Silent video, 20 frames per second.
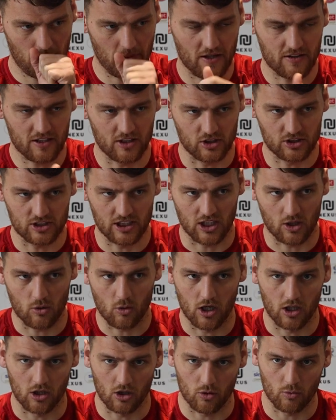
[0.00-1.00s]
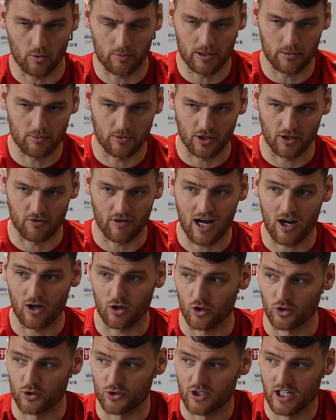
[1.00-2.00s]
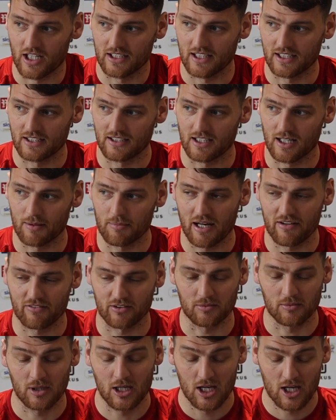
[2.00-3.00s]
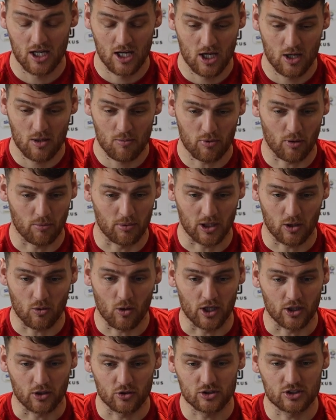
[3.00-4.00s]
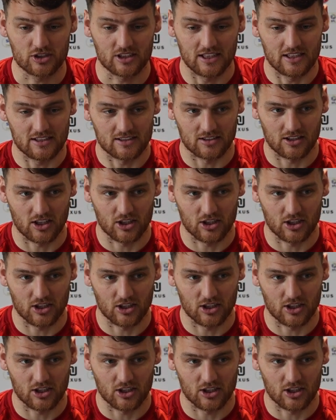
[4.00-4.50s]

I think you see it quite a lot with people that are out of contract ended up having probably quite good season.